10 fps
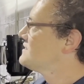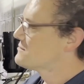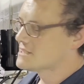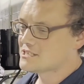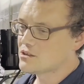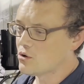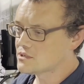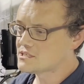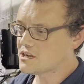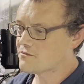with this
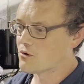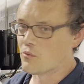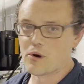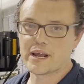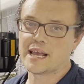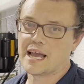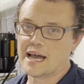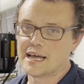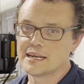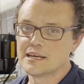old stuff we're working
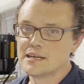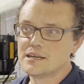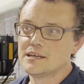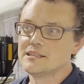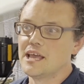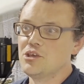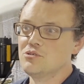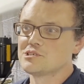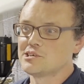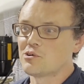on, they
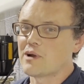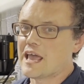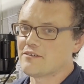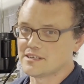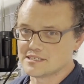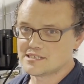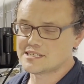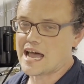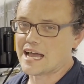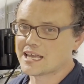usually don't have it in
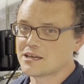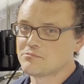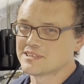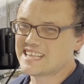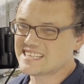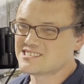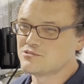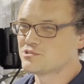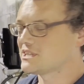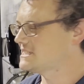stock. But that's
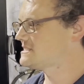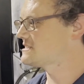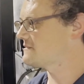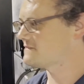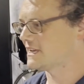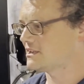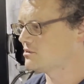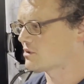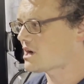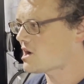usually stuff like, you
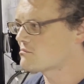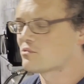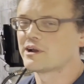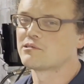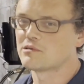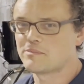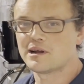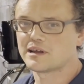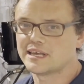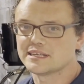know, carburetor
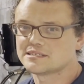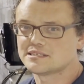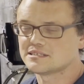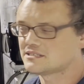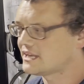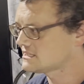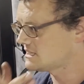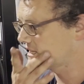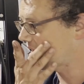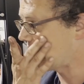repair kits and things
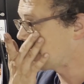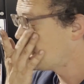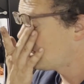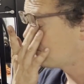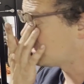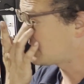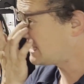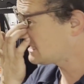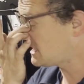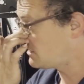like that. But
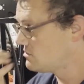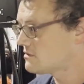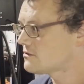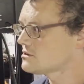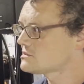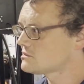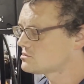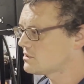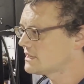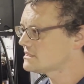things like universal
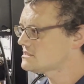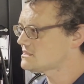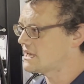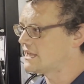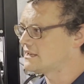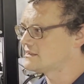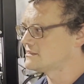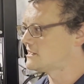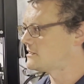joints and,